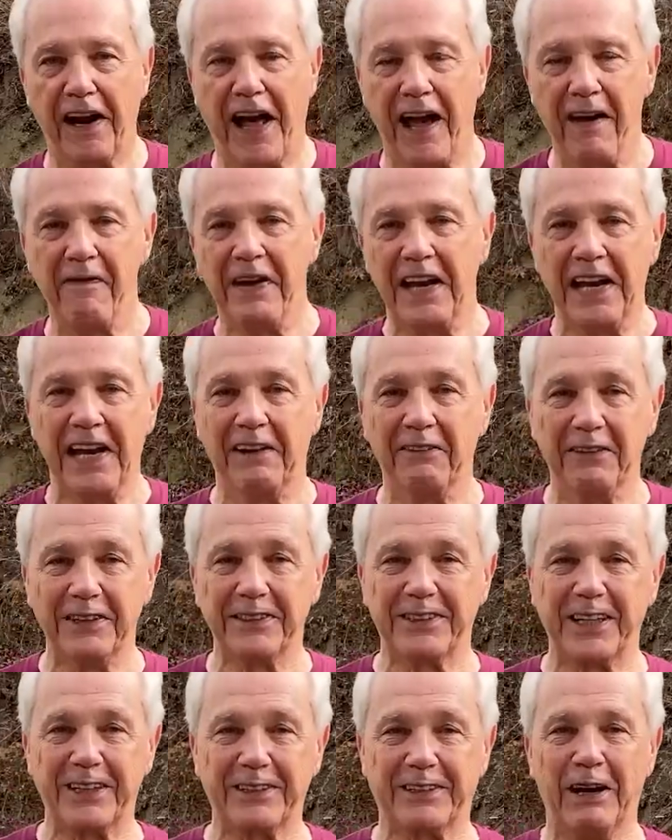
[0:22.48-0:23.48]
I mean, it was
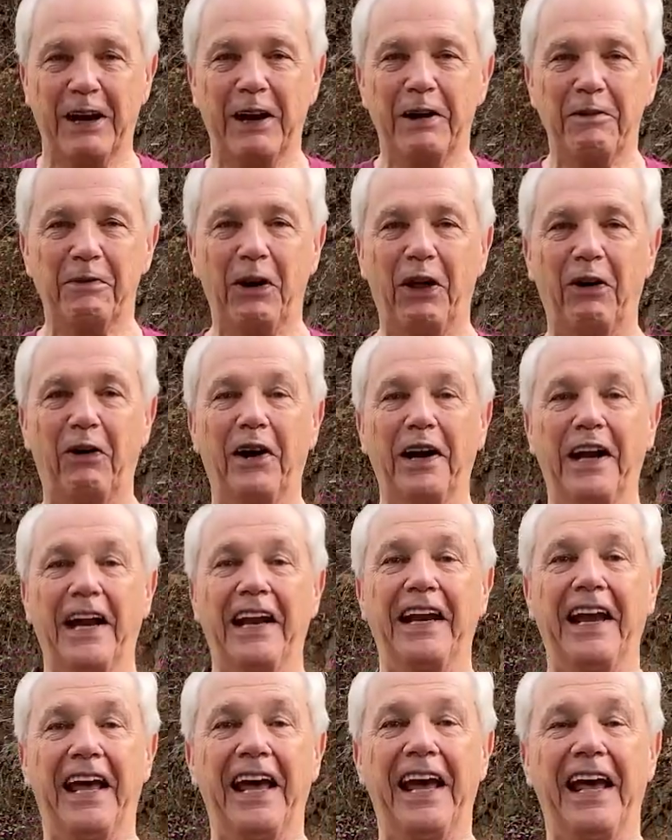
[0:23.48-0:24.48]
just blowing,
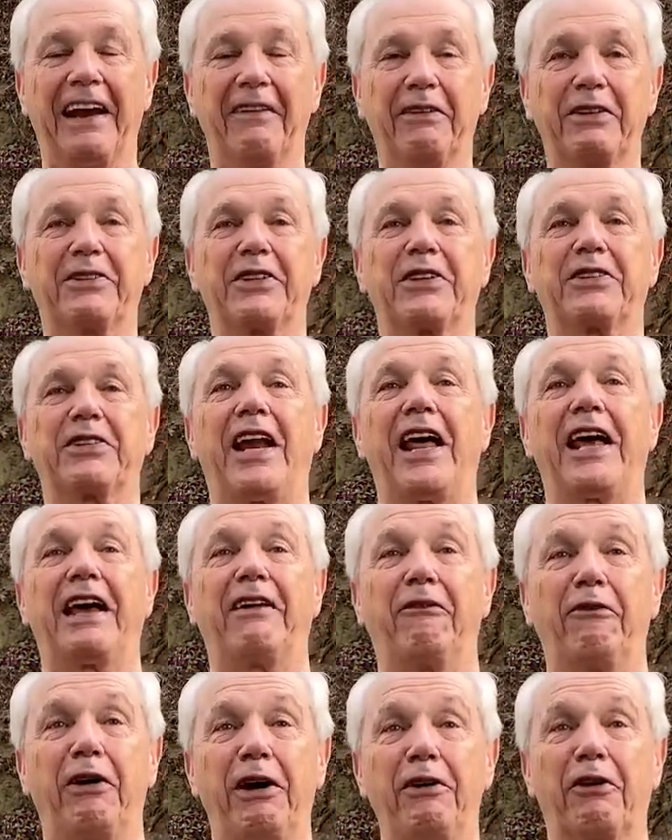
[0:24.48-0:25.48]
and, and it was just like
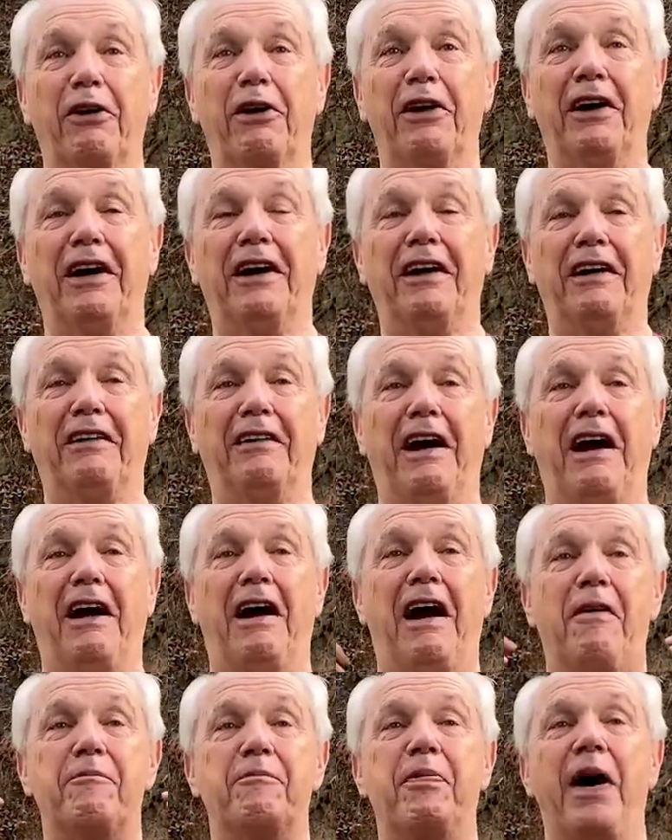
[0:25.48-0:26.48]
we were,
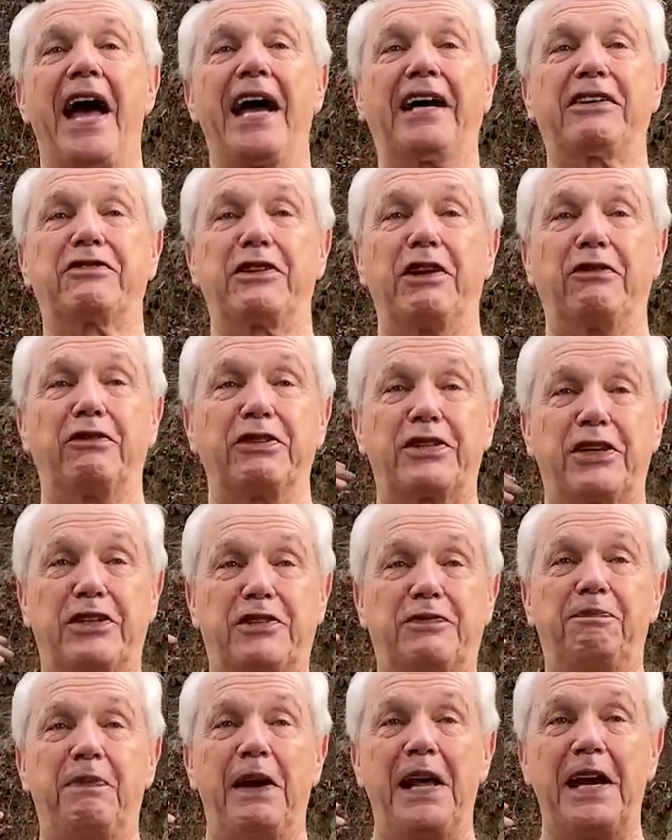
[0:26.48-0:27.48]
our backs, there was this
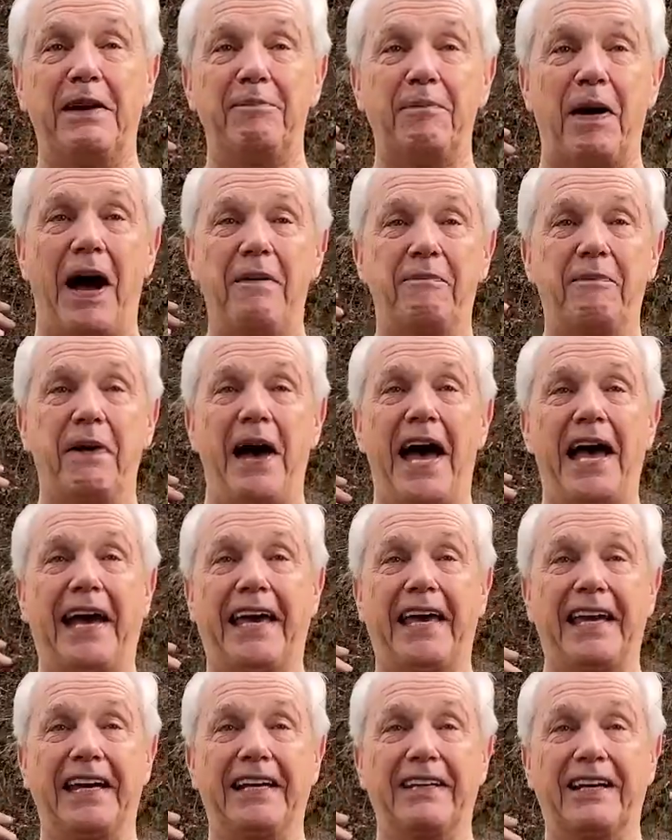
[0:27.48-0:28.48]
bend in my back,
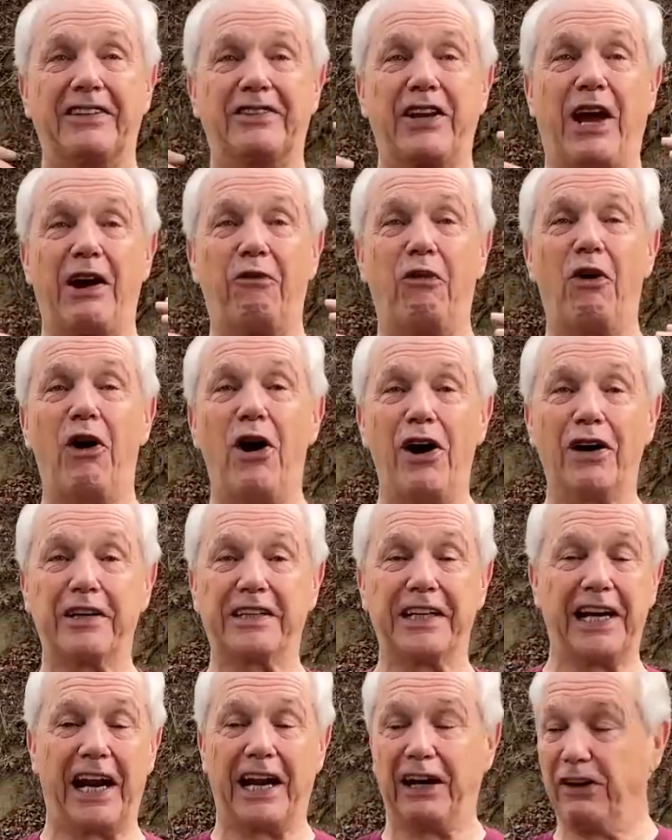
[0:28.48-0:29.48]
and as I walked,
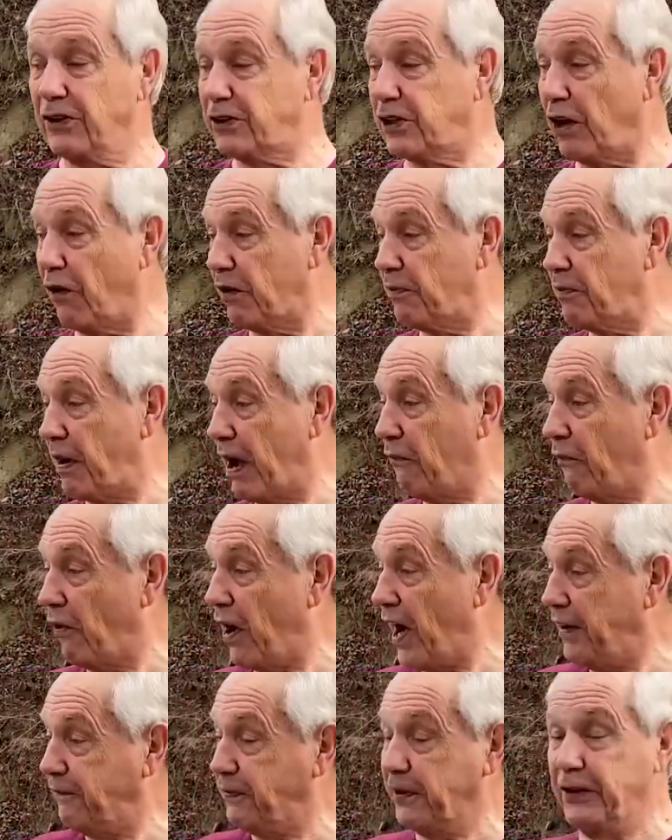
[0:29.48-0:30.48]
and I looked over at my
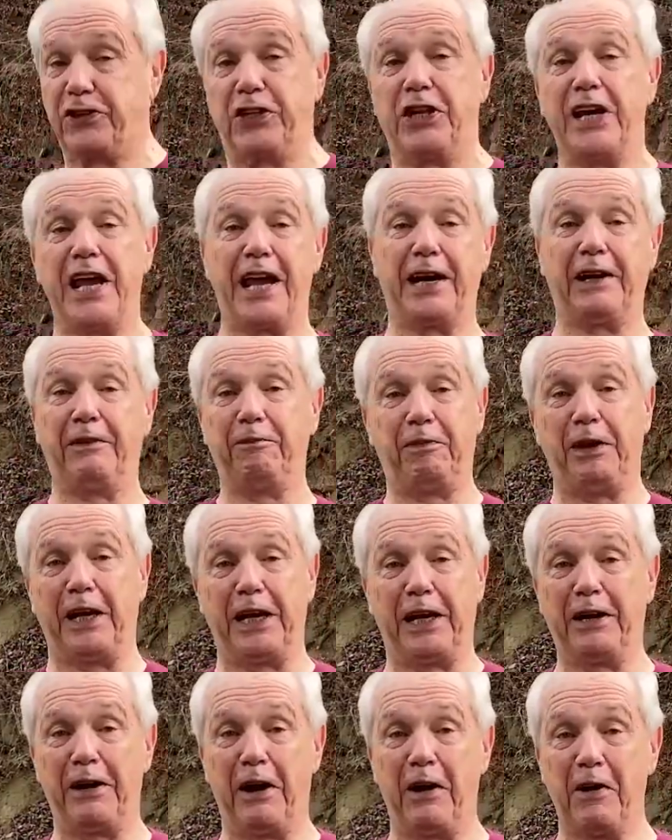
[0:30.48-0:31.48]
wife, and she had a
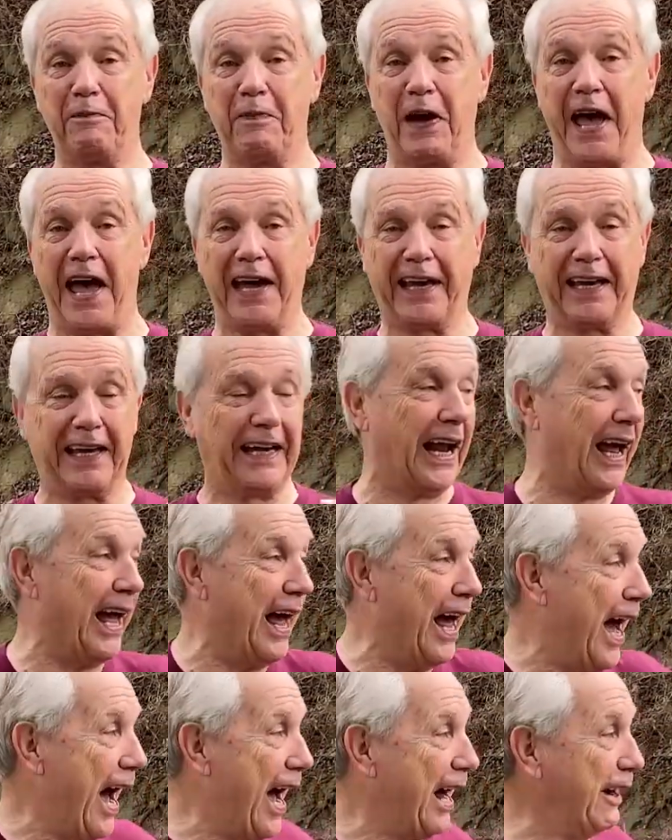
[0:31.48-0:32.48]
bend in her back, and
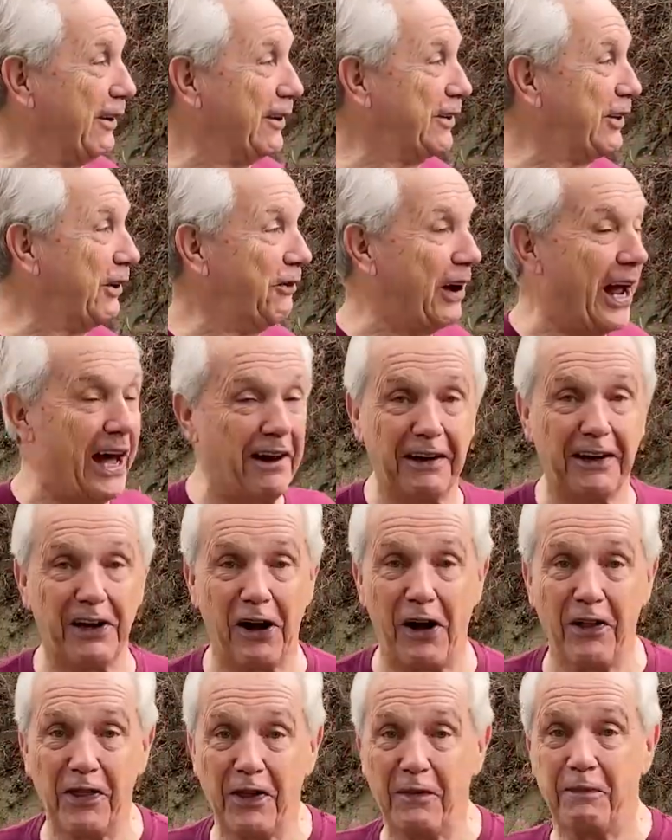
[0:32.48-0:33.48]
I looked around at
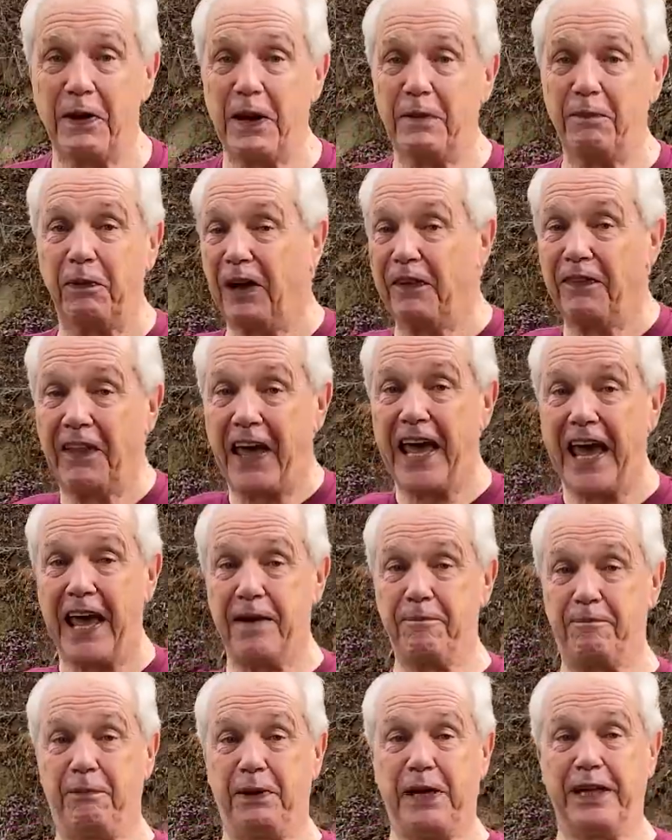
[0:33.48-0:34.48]
all the people, and they
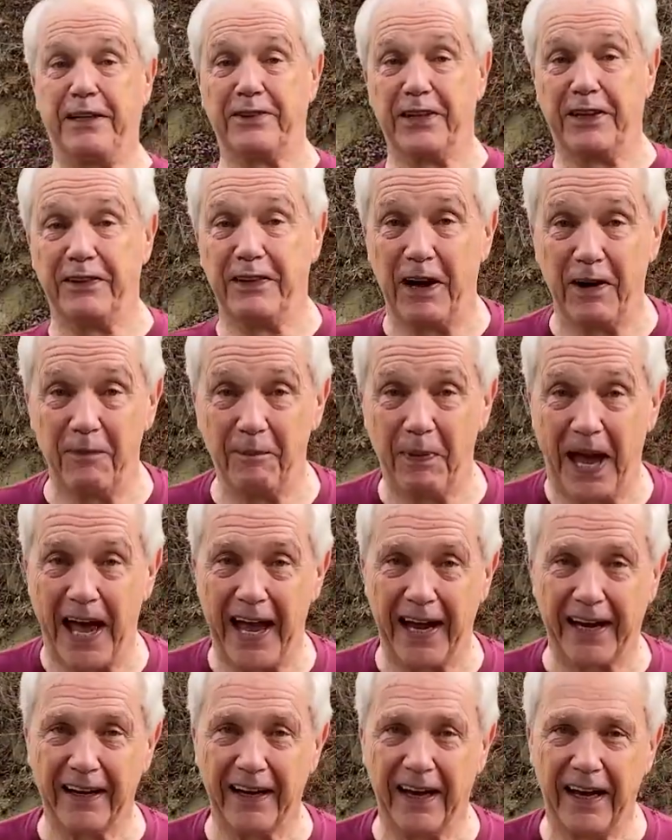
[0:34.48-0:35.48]
had bends in their
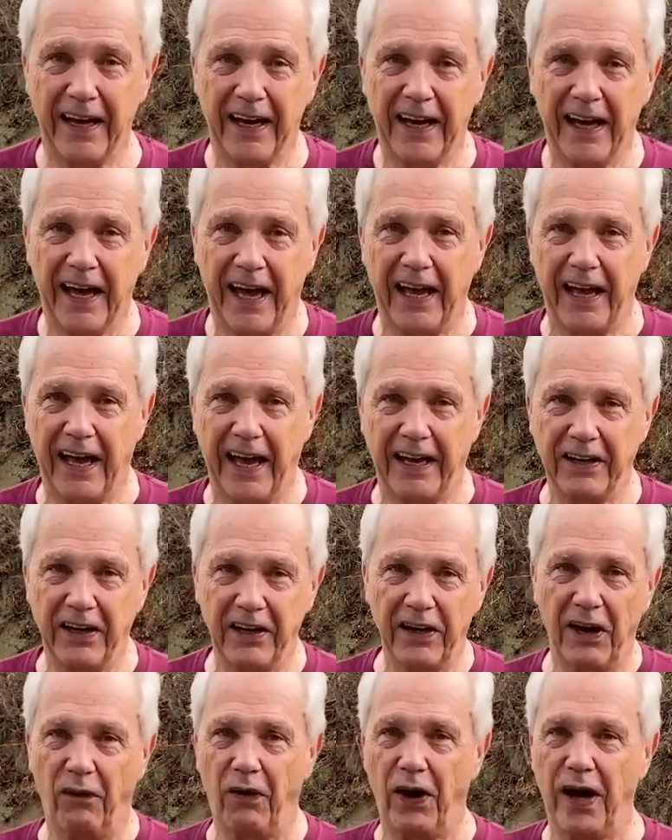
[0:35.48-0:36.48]
back. And, and you
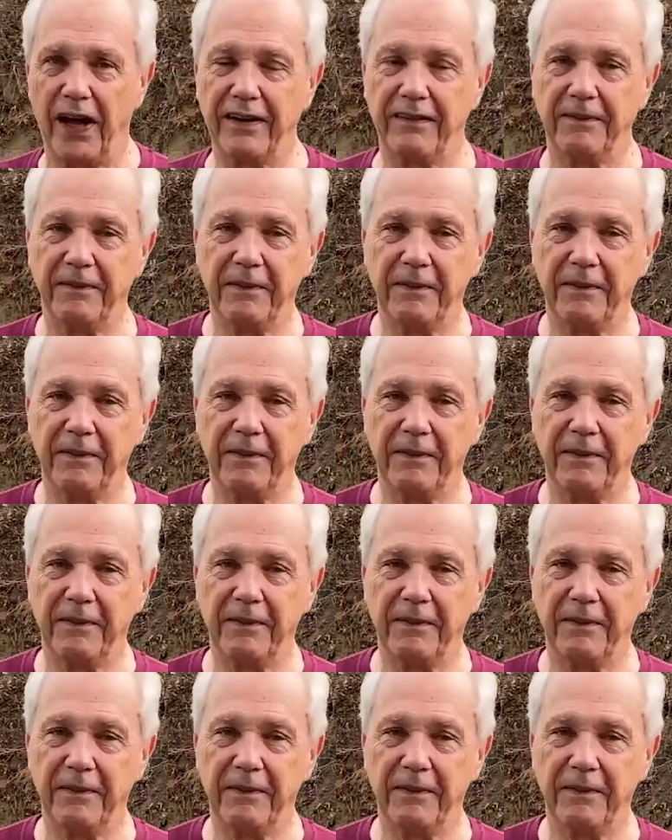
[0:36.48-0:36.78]
know what?